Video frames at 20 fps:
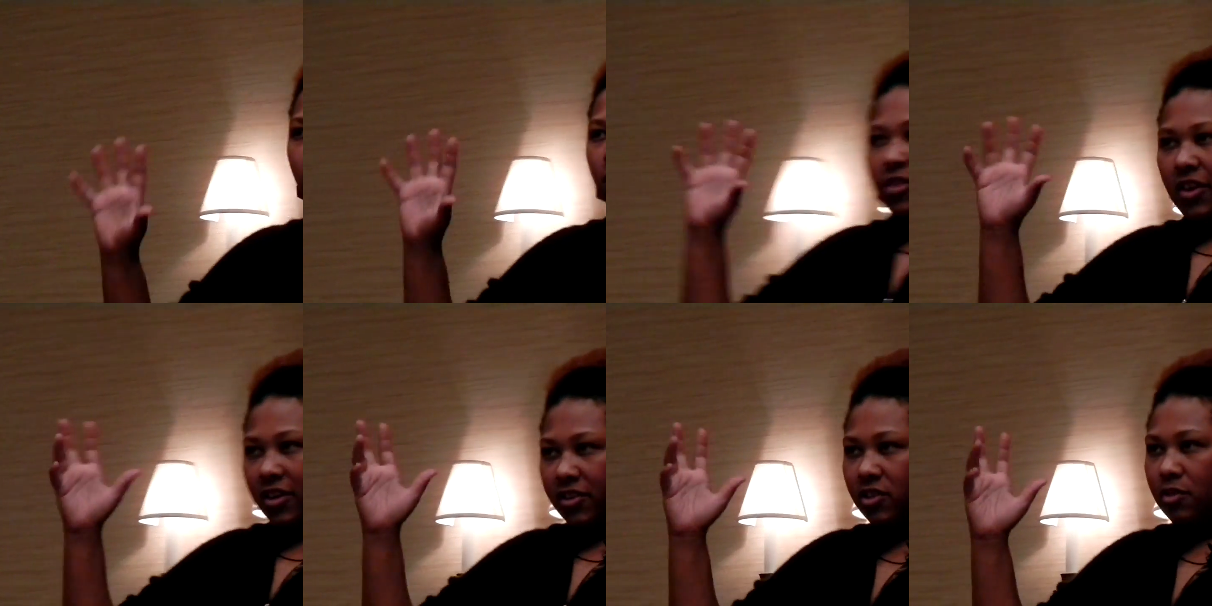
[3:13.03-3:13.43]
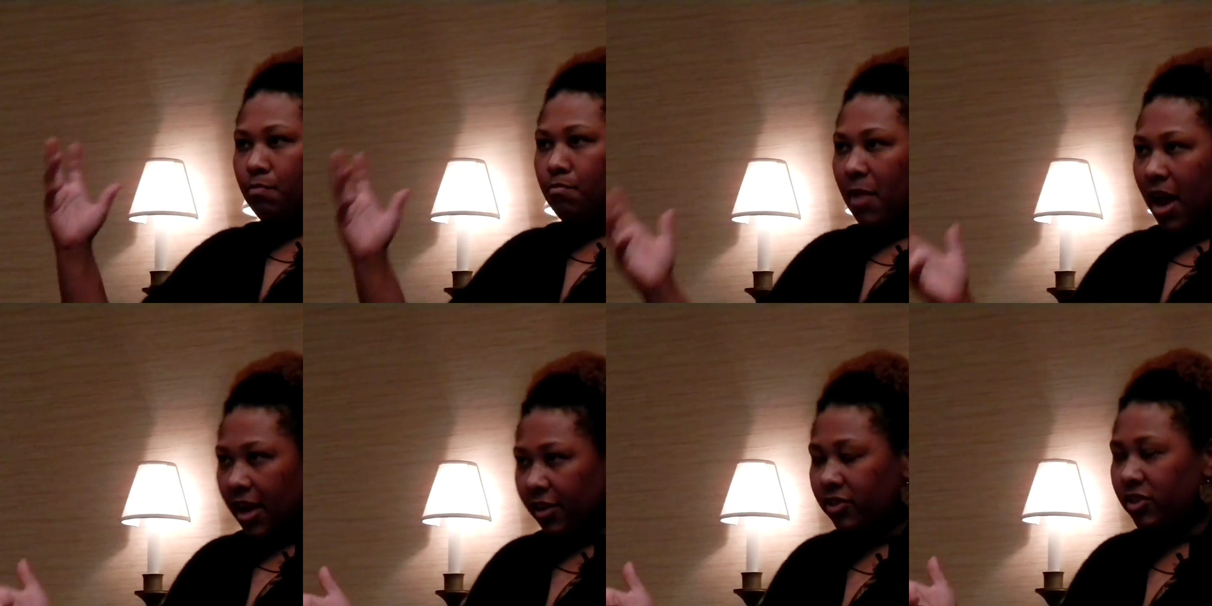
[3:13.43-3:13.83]

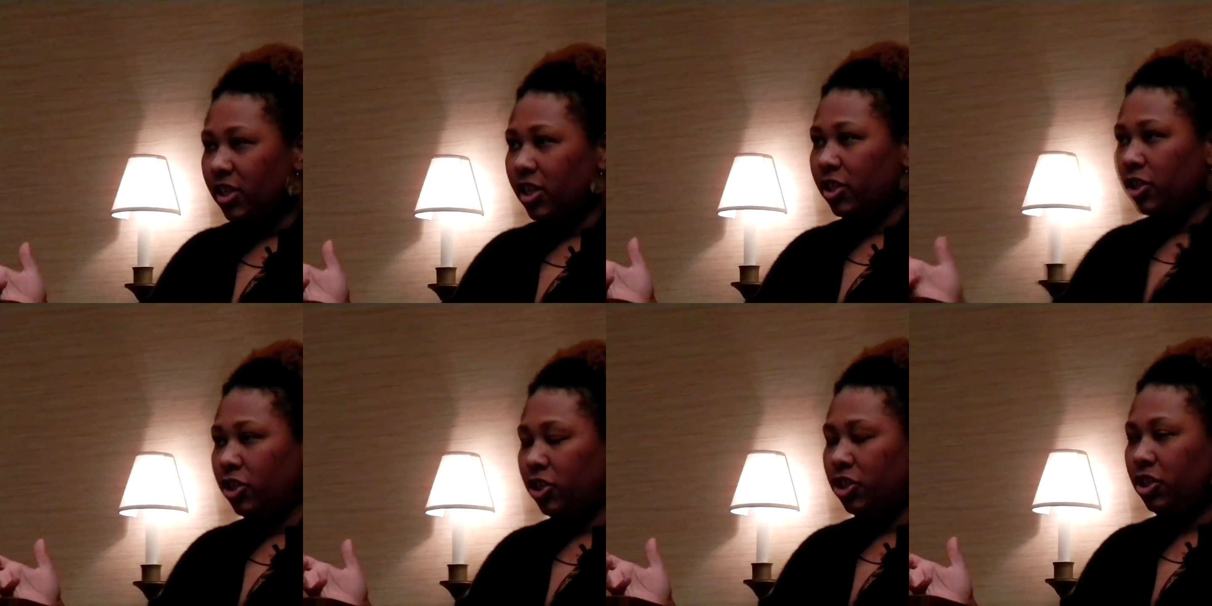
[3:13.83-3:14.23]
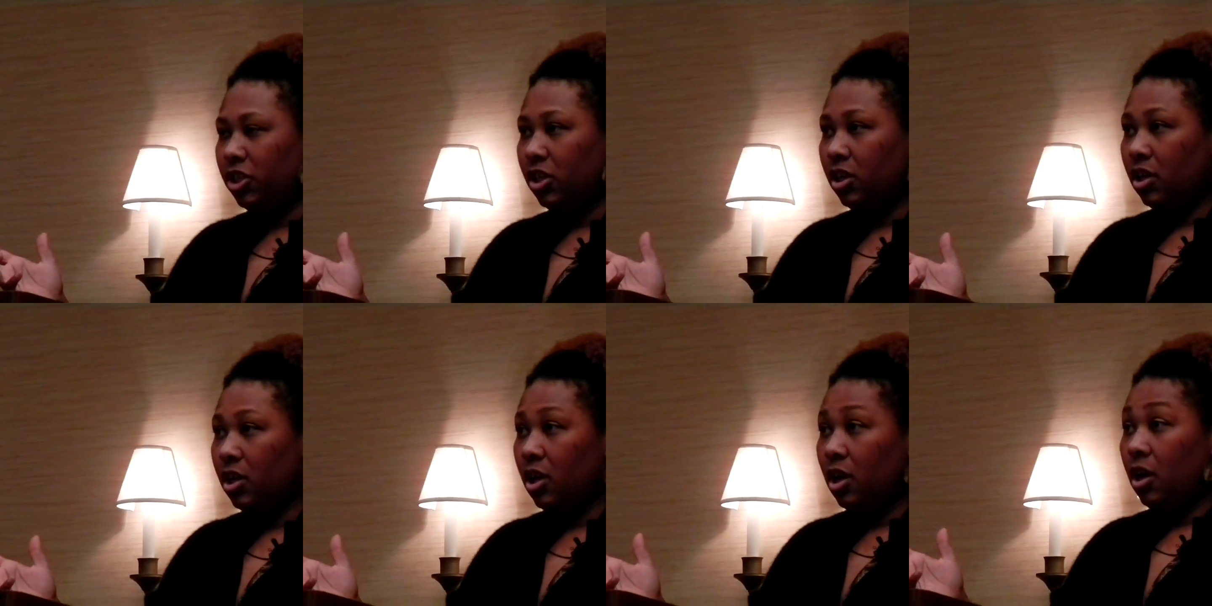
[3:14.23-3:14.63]
this message
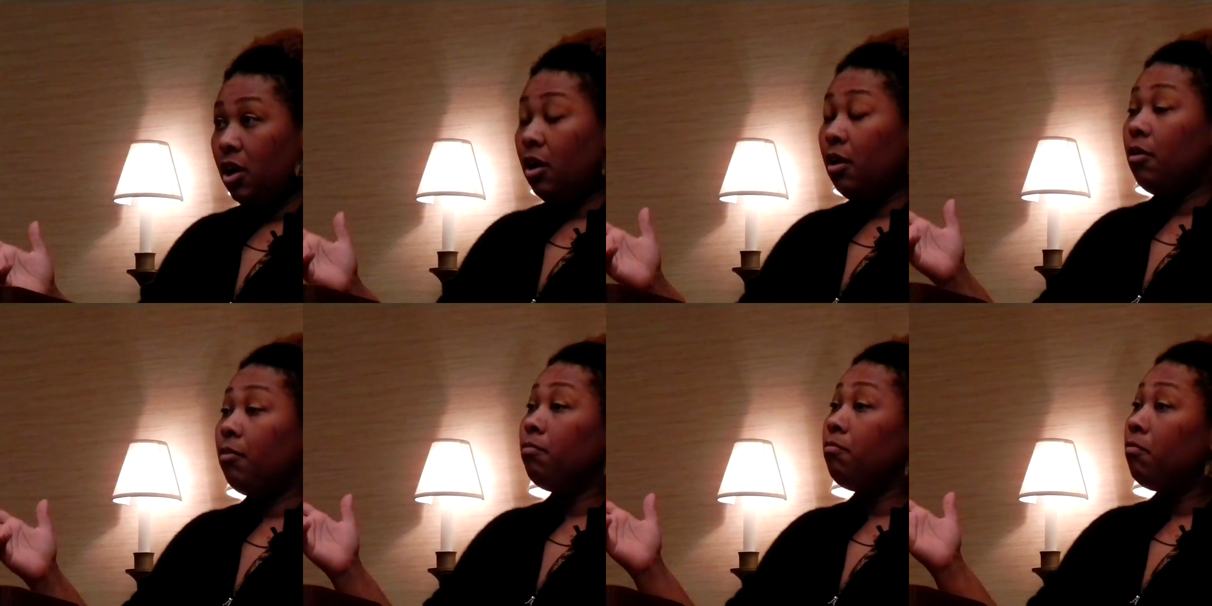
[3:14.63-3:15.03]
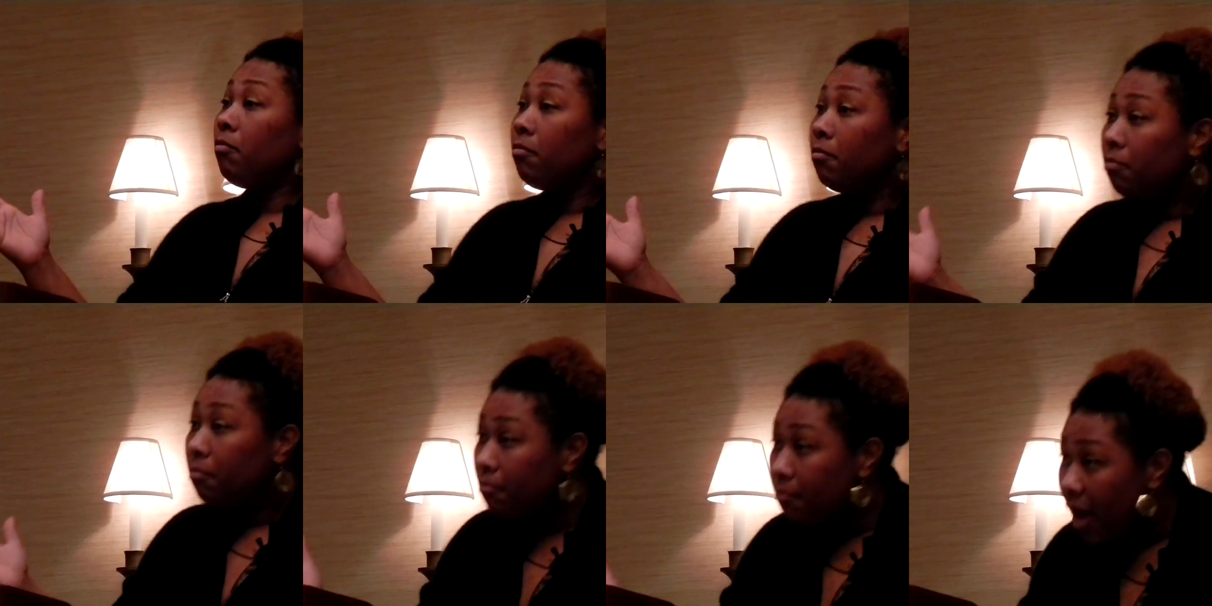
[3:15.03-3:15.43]

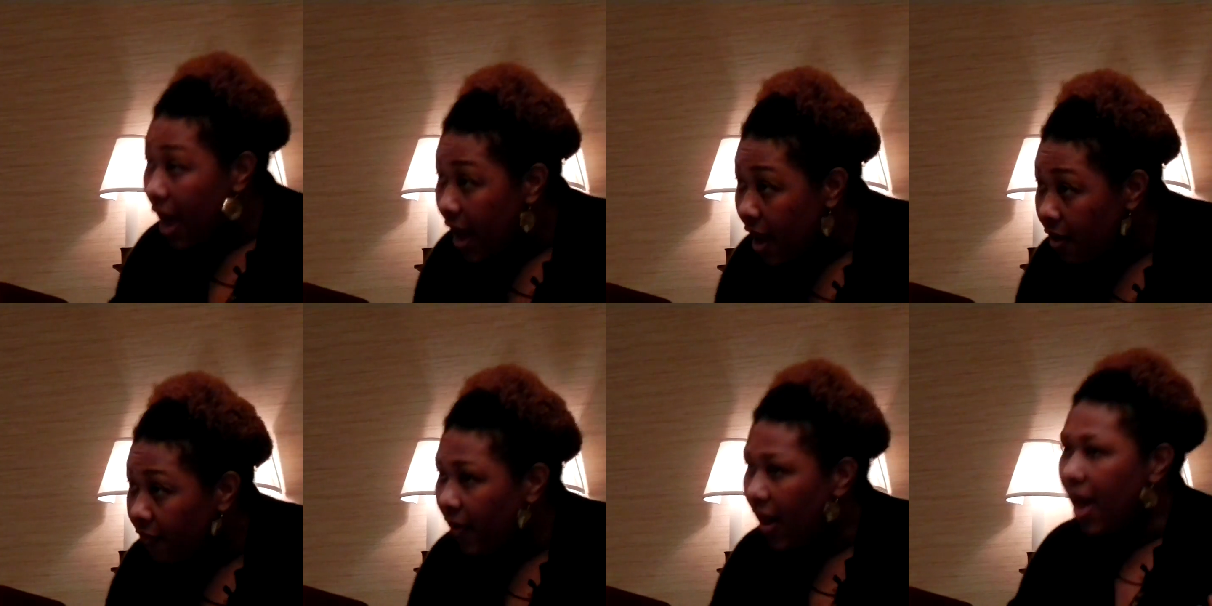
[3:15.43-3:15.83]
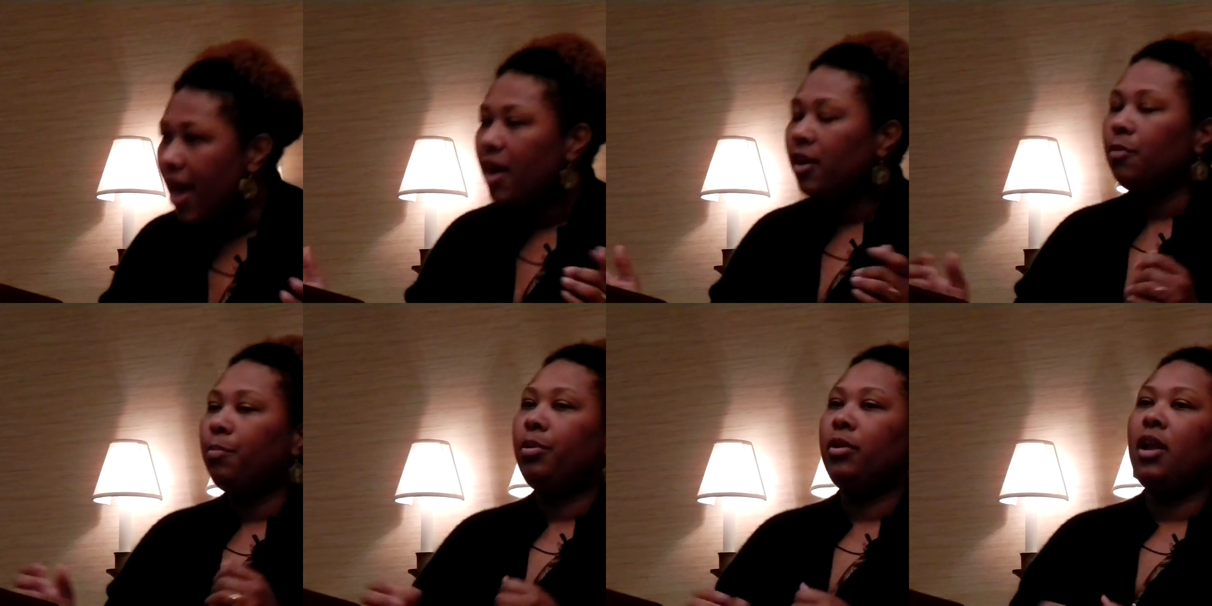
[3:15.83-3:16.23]
may have
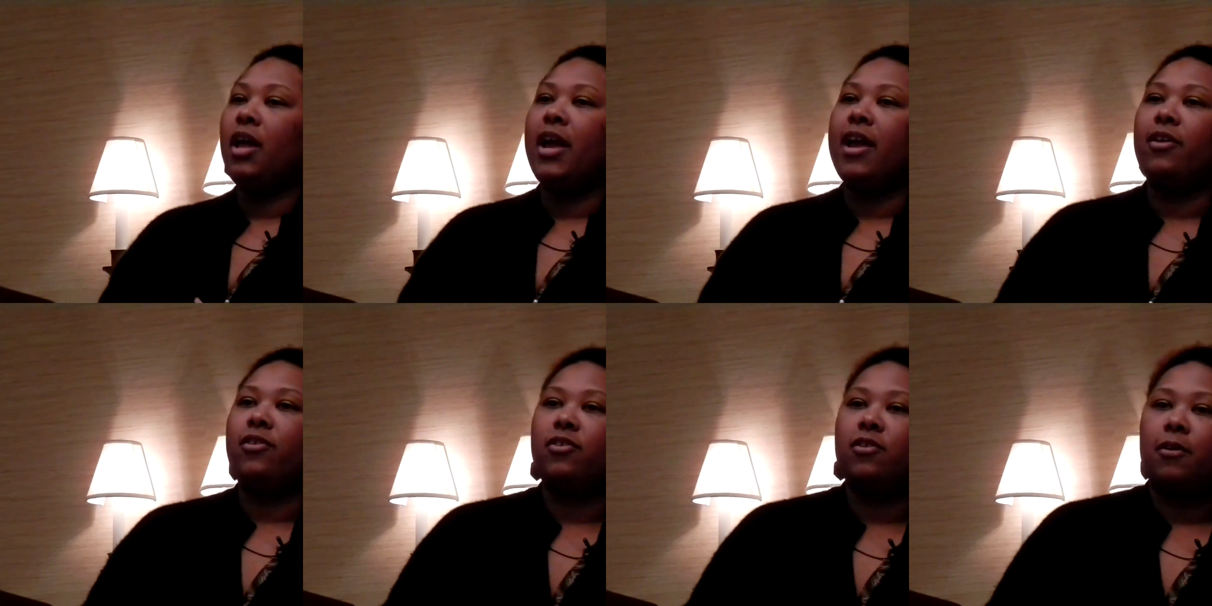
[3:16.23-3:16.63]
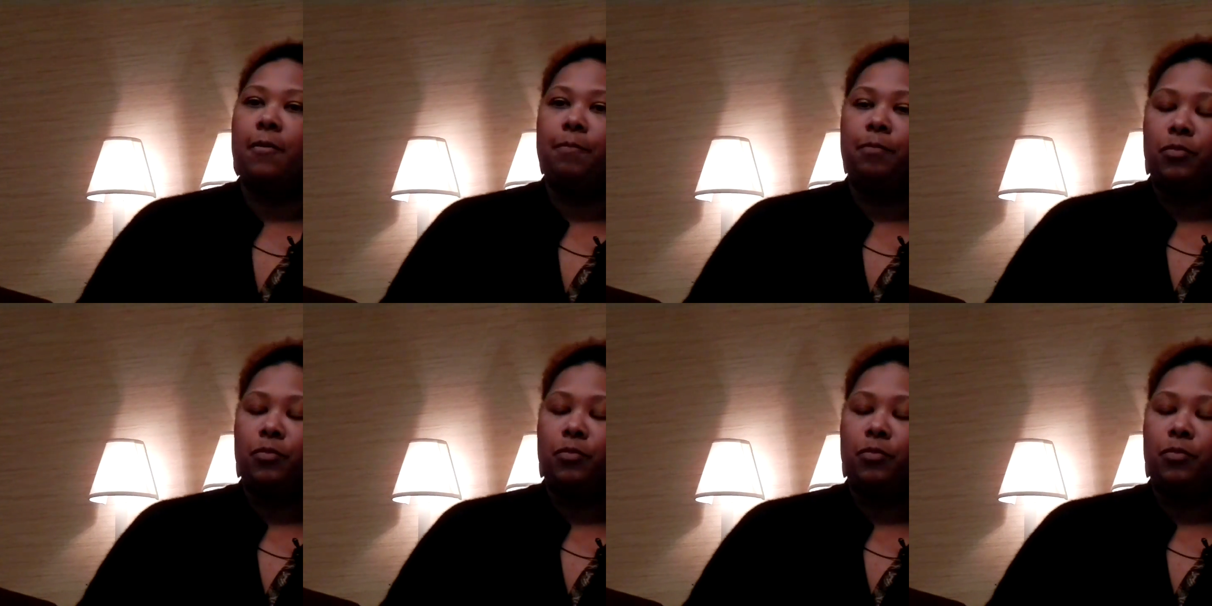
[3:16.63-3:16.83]
had a place.